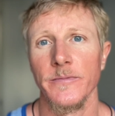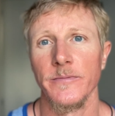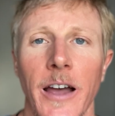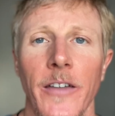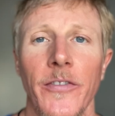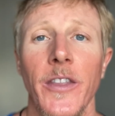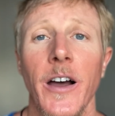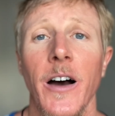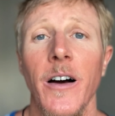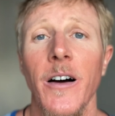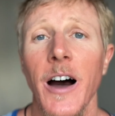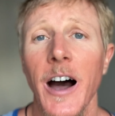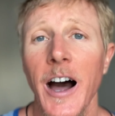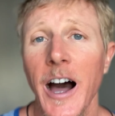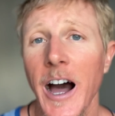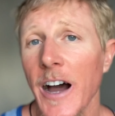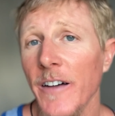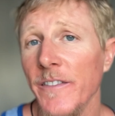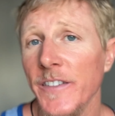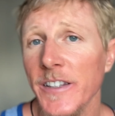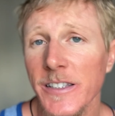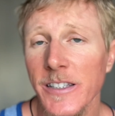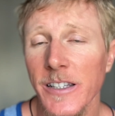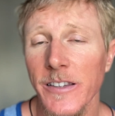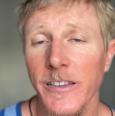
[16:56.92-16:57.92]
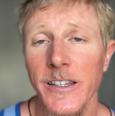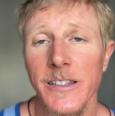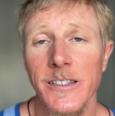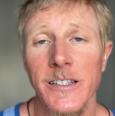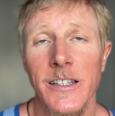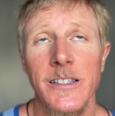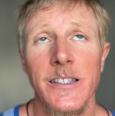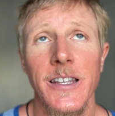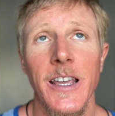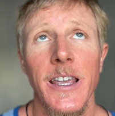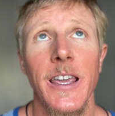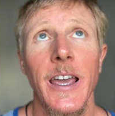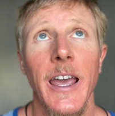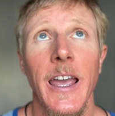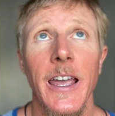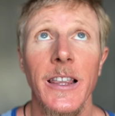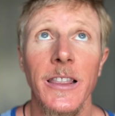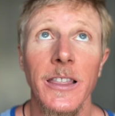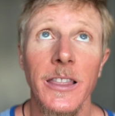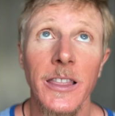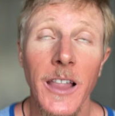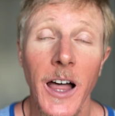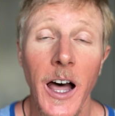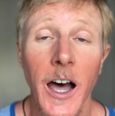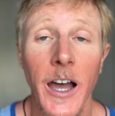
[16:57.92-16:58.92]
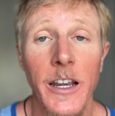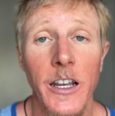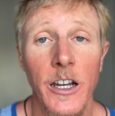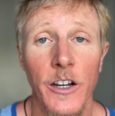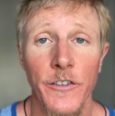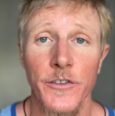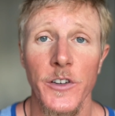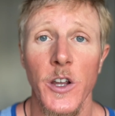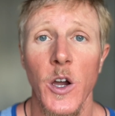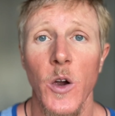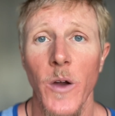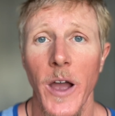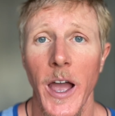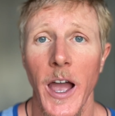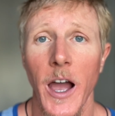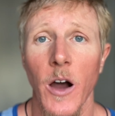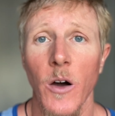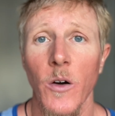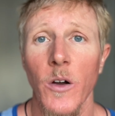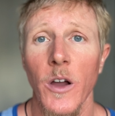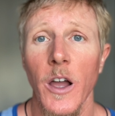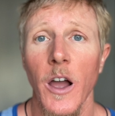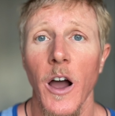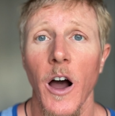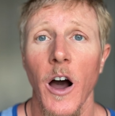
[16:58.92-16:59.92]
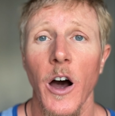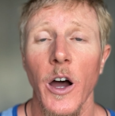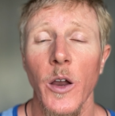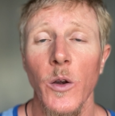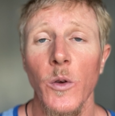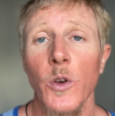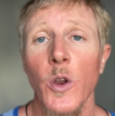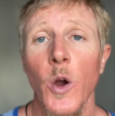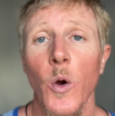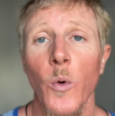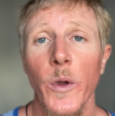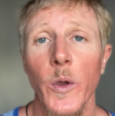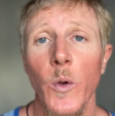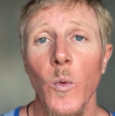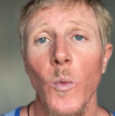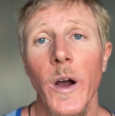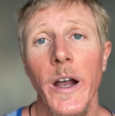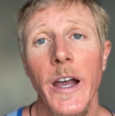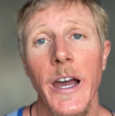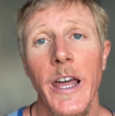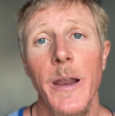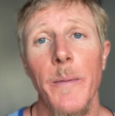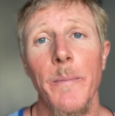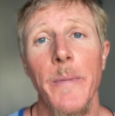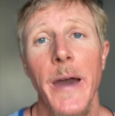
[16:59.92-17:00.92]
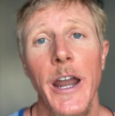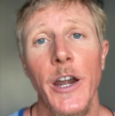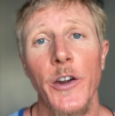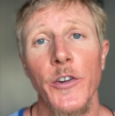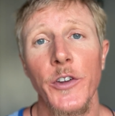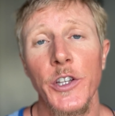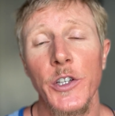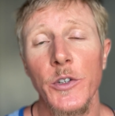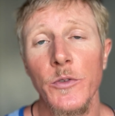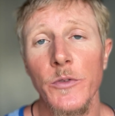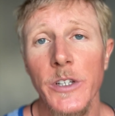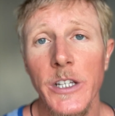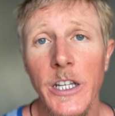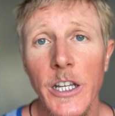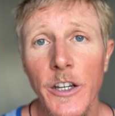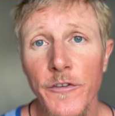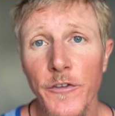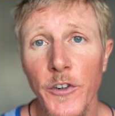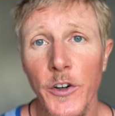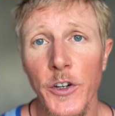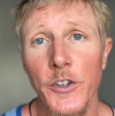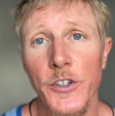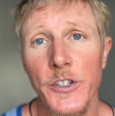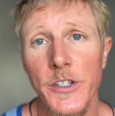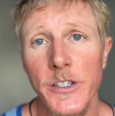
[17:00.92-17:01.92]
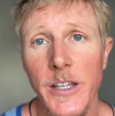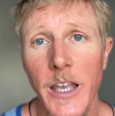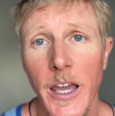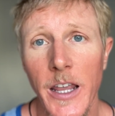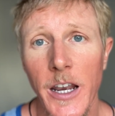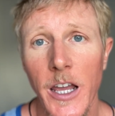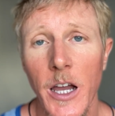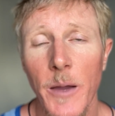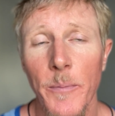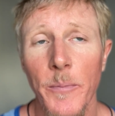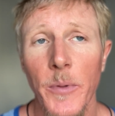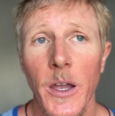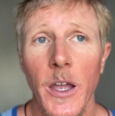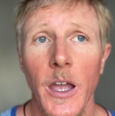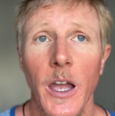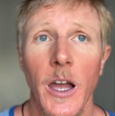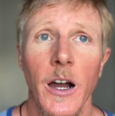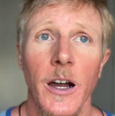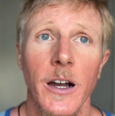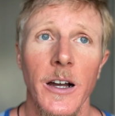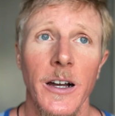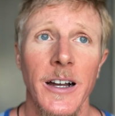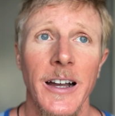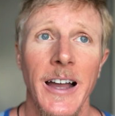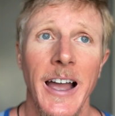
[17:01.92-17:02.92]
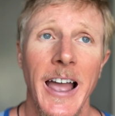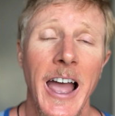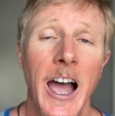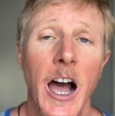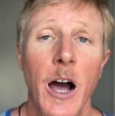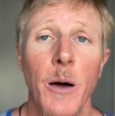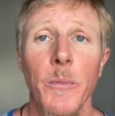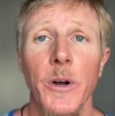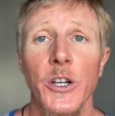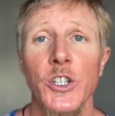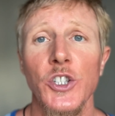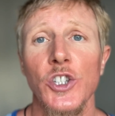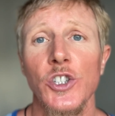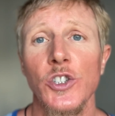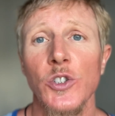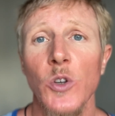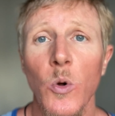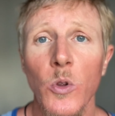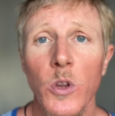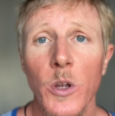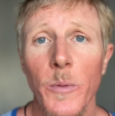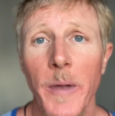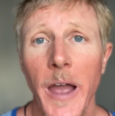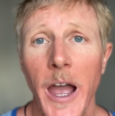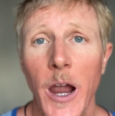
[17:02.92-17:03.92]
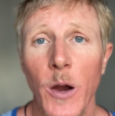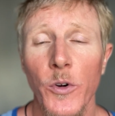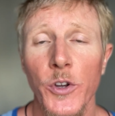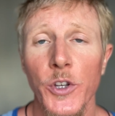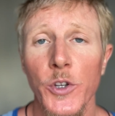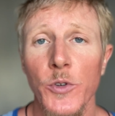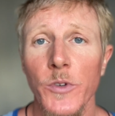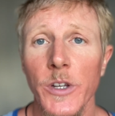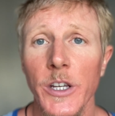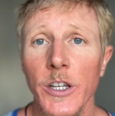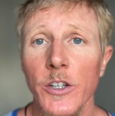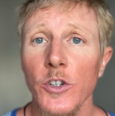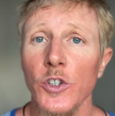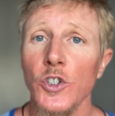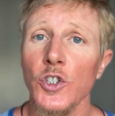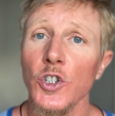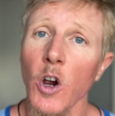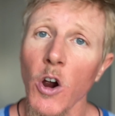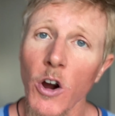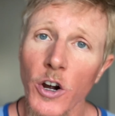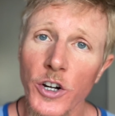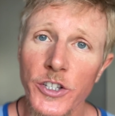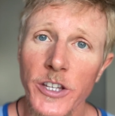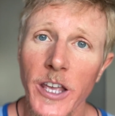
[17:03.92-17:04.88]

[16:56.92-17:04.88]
Now, obviously this can take a lot of know-how on knowing what kind of battery you need for your setup, how much solar power you need to charge